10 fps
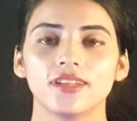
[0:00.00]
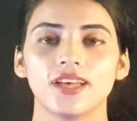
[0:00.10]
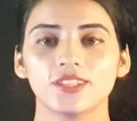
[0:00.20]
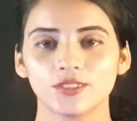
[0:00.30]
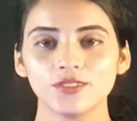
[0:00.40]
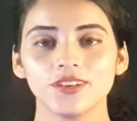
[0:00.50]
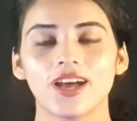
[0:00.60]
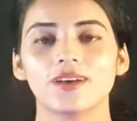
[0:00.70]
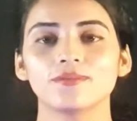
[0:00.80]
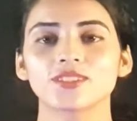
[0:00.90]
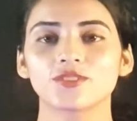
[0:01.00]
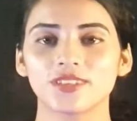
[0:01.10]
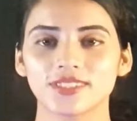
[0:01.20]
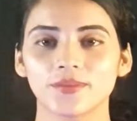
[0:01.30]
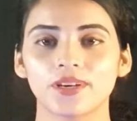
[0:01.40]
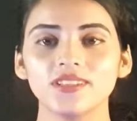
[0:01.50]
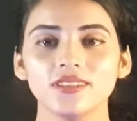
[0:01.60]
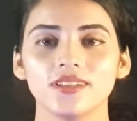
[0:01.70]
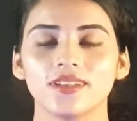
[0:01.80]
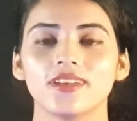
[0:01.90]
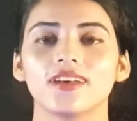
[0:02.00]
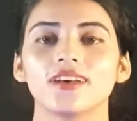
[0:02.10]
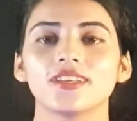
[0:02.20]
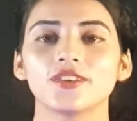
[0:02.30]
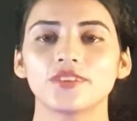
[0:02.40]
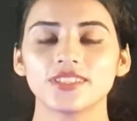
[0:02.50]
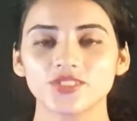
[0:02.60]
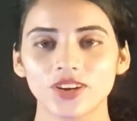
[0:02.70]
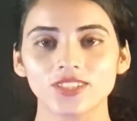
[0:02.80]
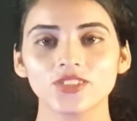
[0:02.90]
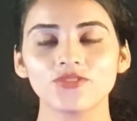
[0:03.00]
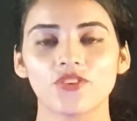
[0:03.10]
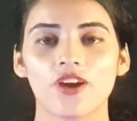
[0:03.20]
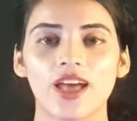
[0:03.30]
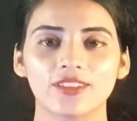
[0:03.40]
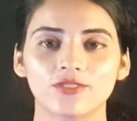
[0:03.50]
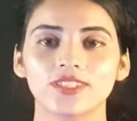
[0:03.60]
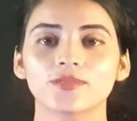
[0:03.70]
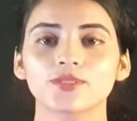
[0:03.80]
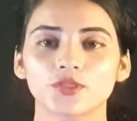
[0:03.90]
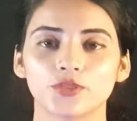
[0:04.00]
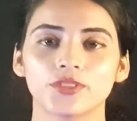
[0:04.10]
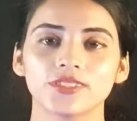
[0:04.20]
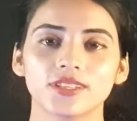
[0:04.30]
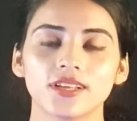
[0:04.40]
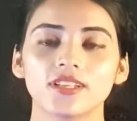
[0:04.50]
Hello, I'm Zura Zaman, your instructor for Algorithms course.